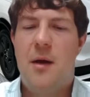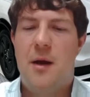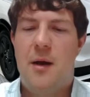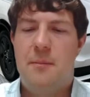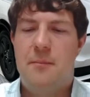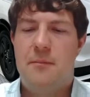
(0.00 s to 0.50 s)

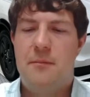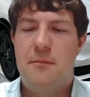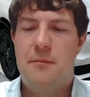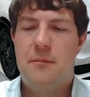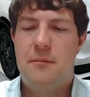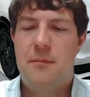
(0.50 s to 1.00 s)
Um,
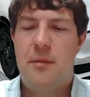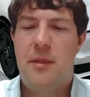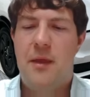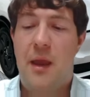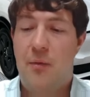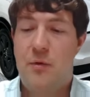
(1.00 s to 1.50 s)

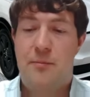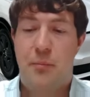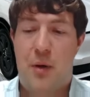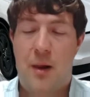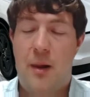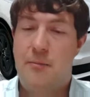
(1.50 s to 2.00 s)
it would
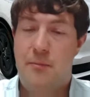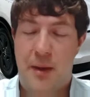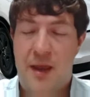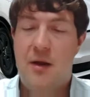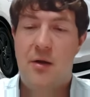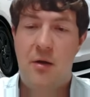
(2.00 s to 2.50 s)
probably
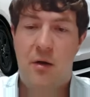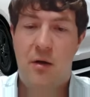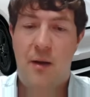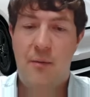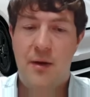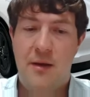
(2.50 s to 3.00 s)
be a
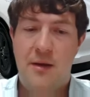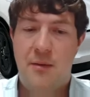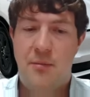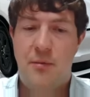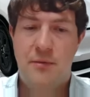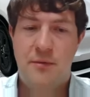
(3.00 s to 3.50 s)
car I would end up